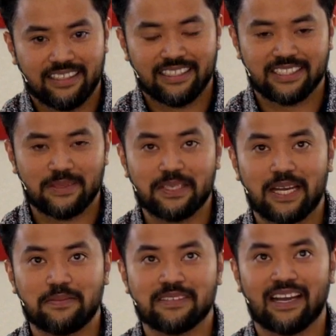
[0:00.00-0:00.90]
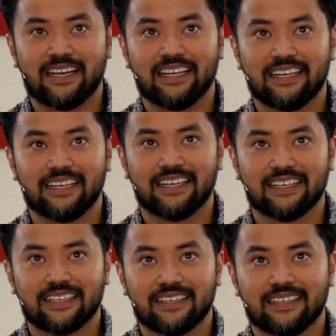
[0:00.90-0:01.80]
Sometimes I,
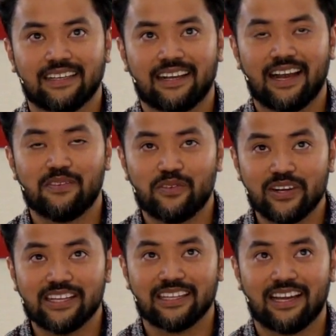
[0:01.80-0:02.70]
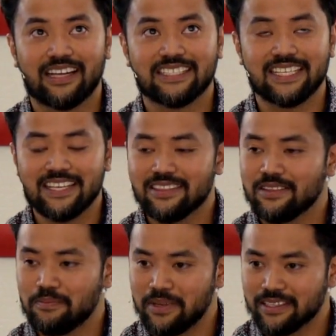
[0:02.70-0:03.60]
I realize in the
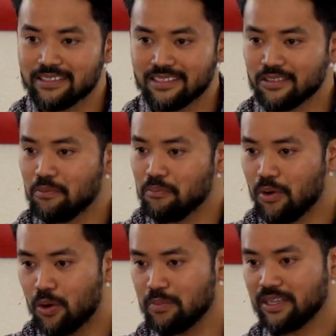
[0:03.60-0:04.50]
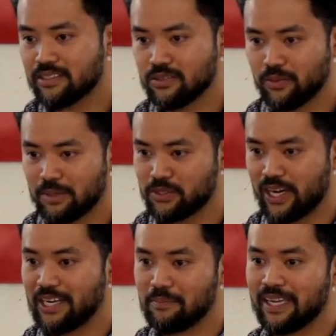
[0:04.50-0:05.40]
midst, in the moment, when I'm trying
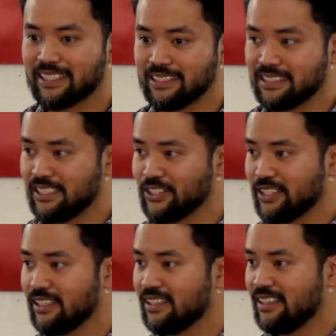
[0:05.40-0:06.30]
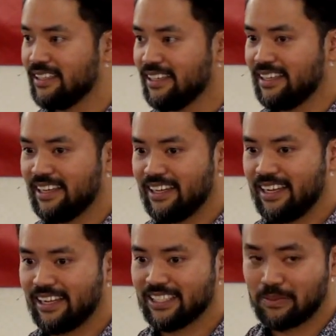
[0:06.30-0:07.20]
to make a decision,
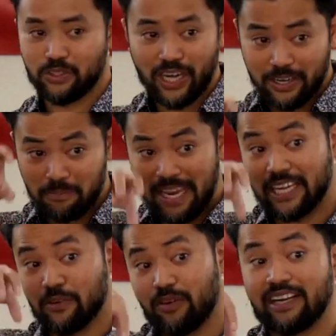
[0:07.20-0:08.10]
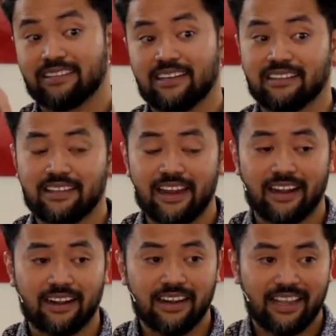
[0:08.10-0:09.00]
because I'm trying to make it right then and there,
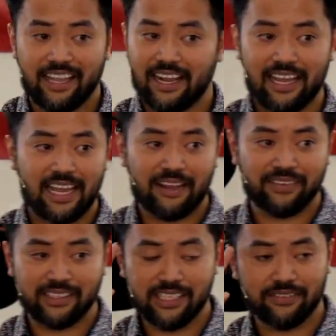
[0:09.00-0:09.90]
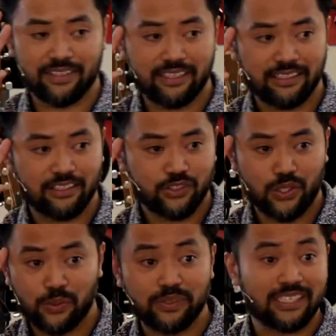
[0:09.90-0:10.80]
and I haven't even
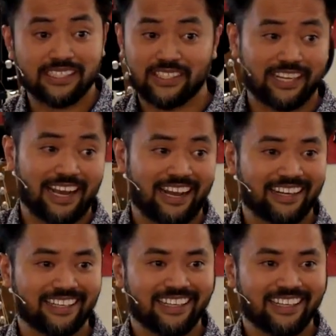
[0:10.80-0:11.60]
tuned into God.